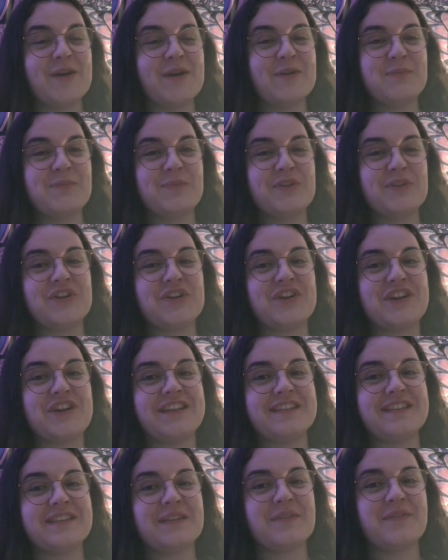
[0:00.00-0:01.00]

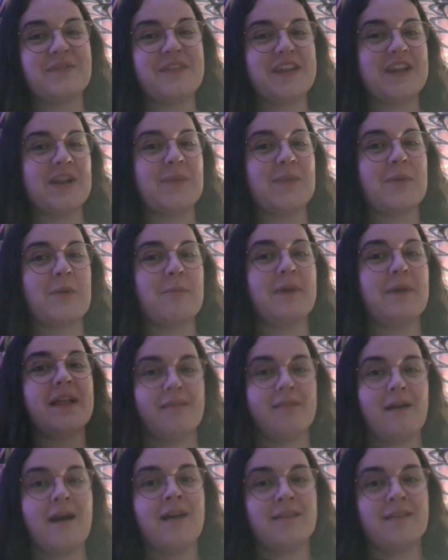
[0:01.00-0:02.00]
Because thinking about my
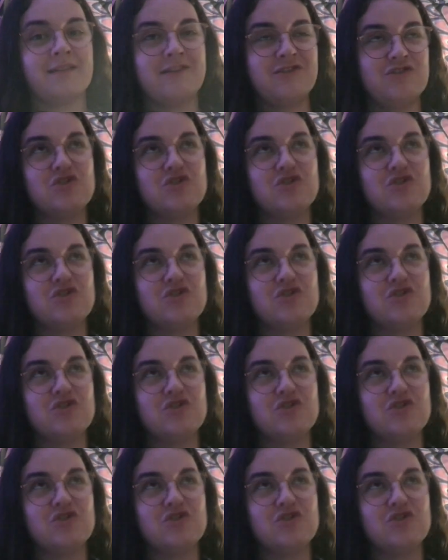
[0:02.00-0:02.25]
last